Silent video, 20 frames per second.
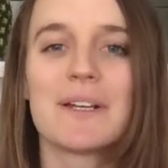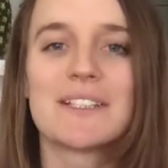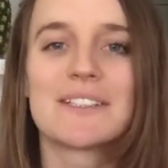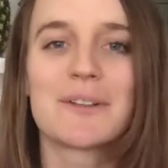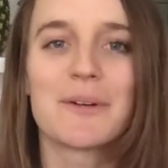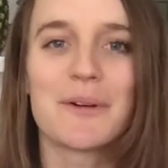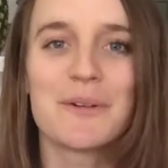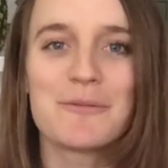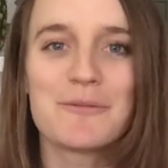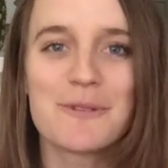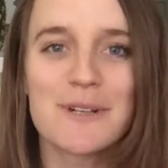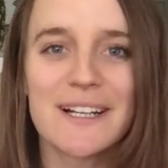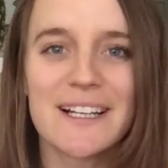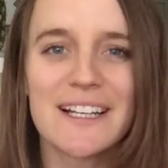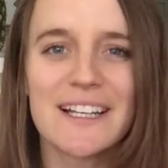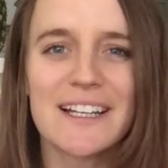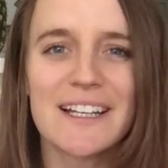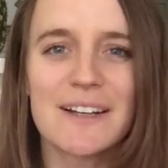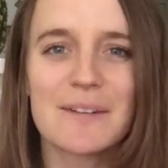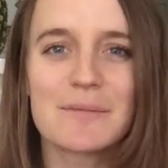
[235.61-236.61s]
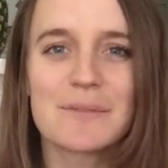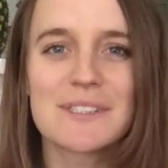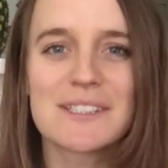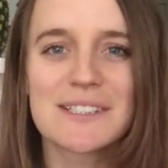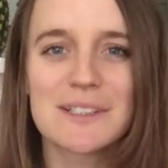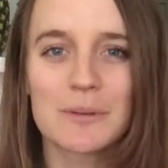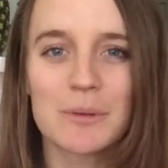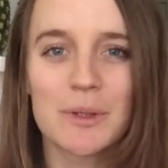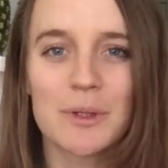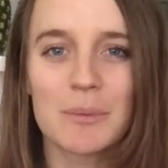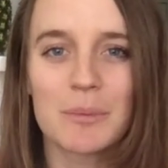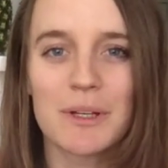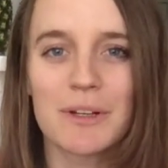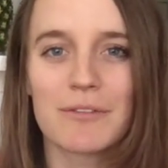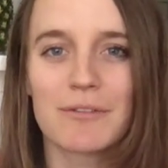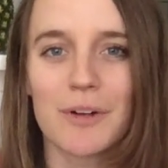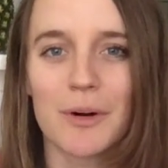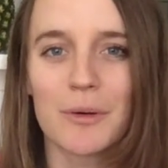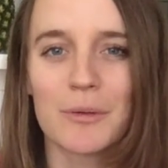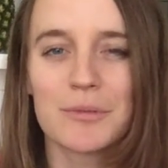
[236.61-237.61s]
So I really still want to be
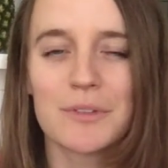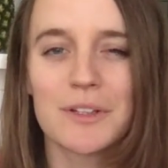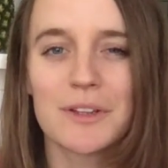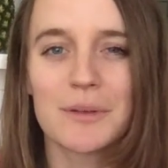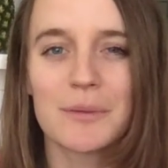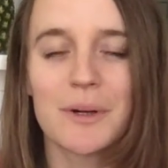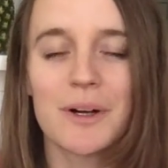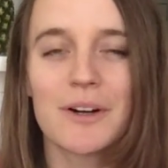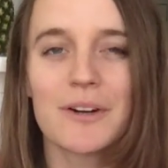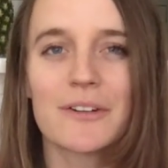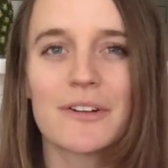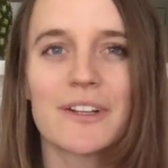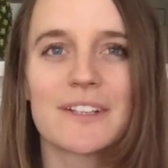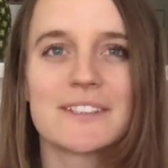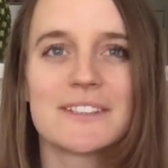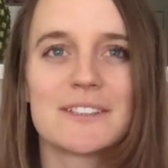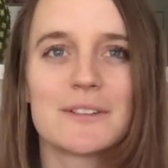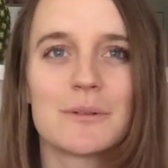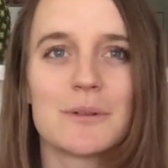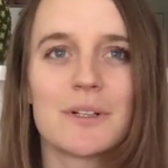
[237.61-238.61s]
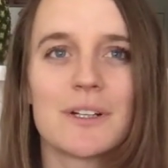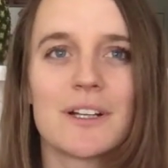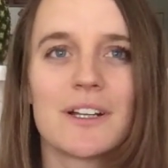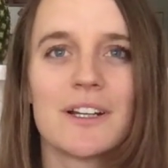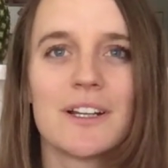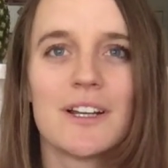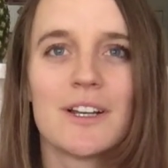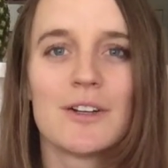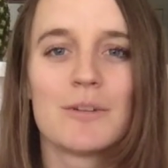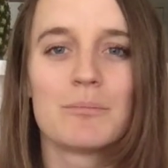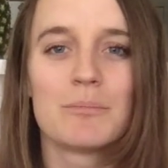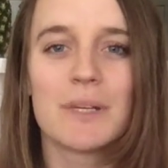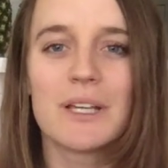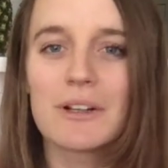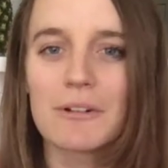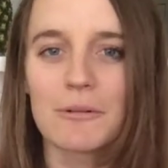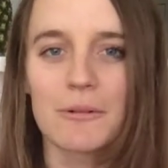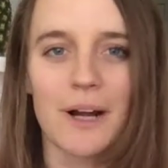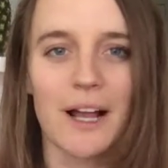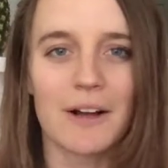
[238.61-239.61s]
involved in the world. I still want to be
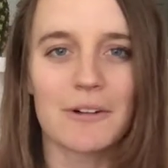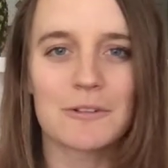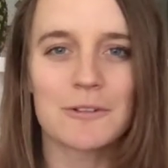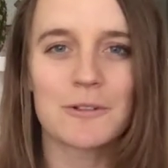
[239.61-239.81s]
around